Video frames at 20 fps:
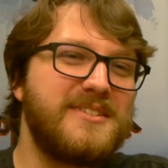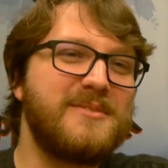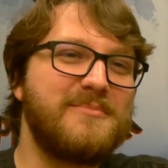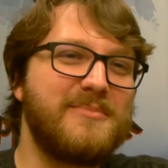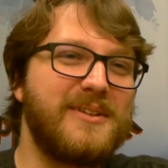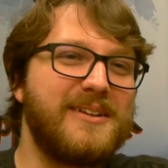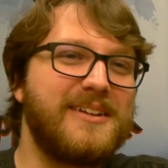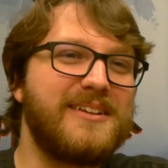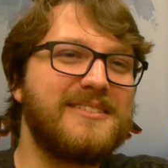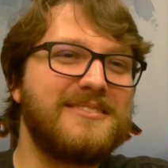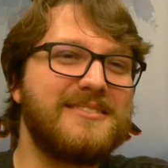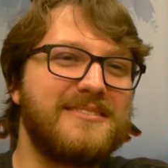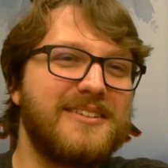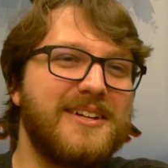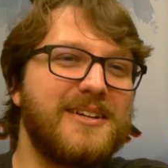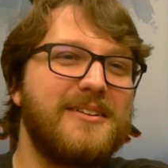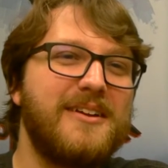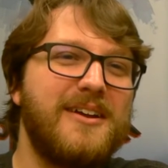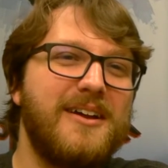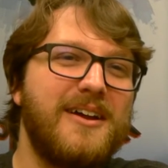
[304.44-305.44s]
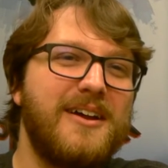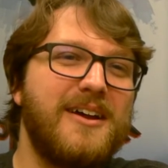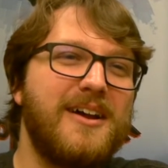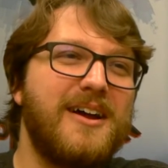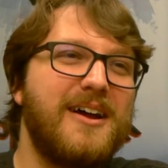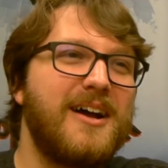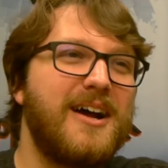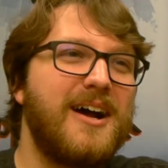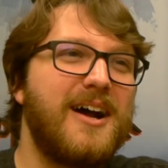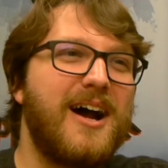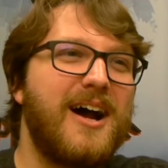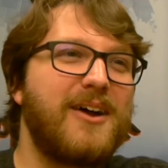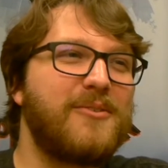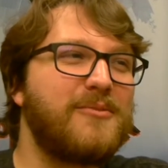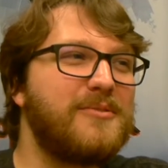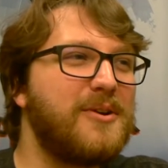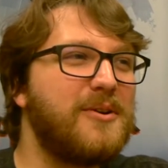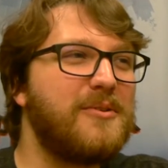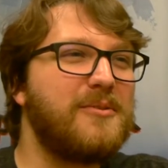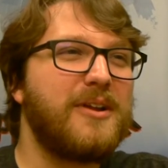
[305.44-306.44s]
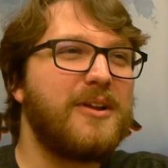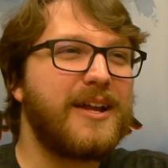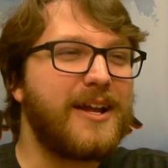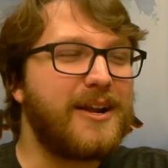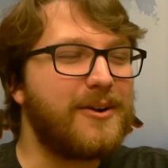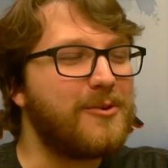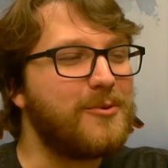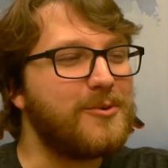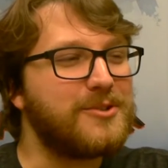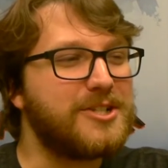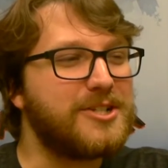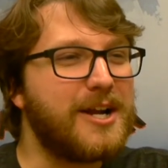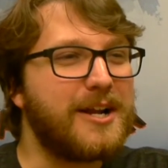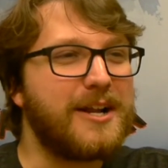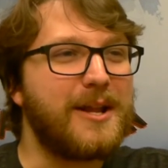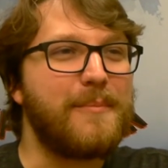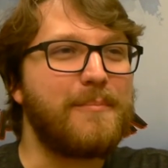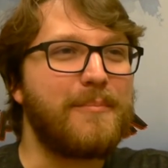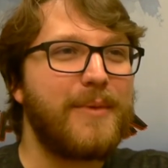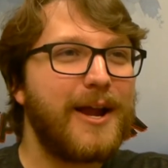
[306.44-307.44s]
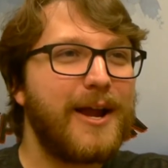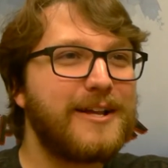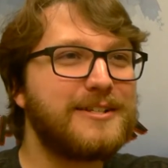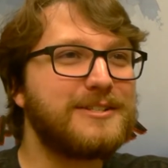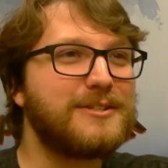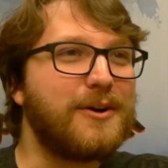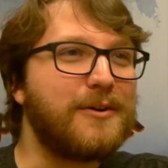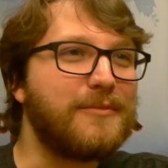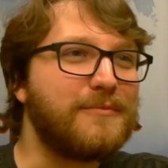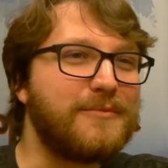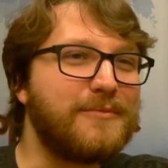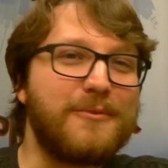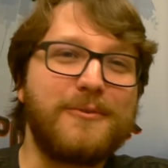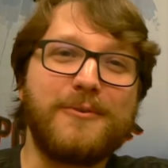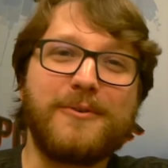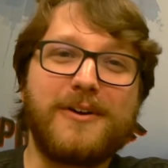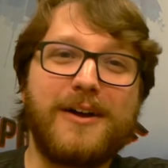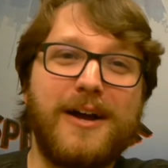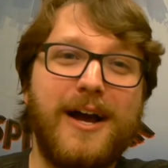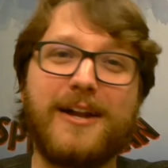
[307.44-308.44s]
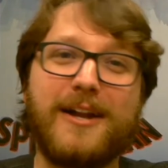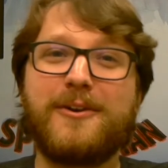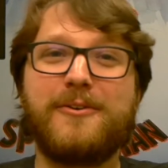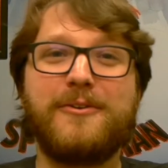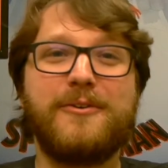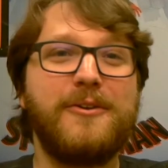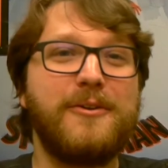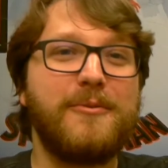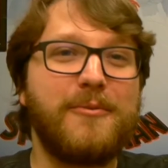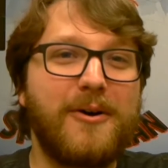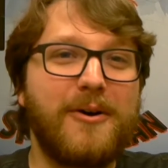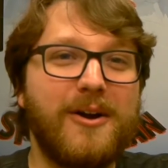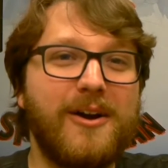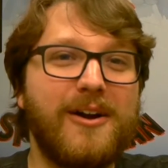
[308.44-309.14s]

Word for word: Tim Blake Nelson's like, I don't know, like, I don't know what you got that mask on for. I know who you